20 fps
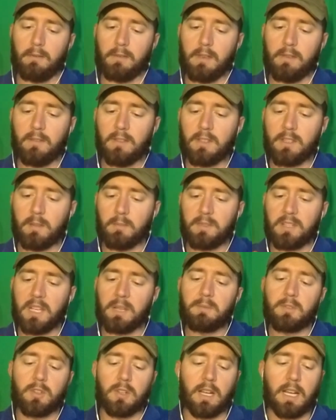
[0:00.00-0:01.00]
Even
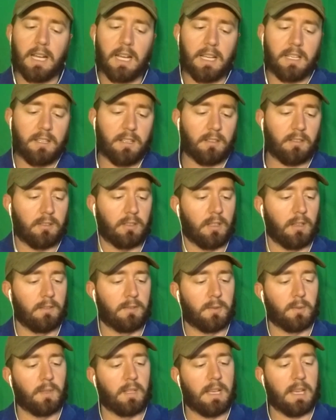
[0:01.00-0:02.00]
sometimes your high-end gloves
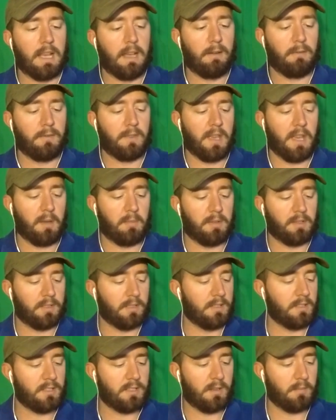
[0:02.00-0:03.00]
will have that, but
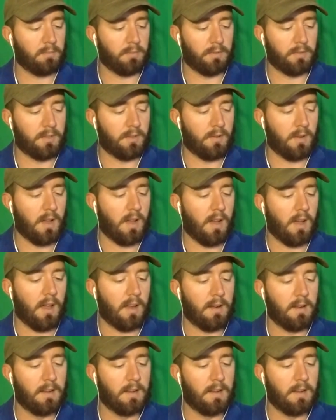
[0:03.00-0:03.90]
these simply do not.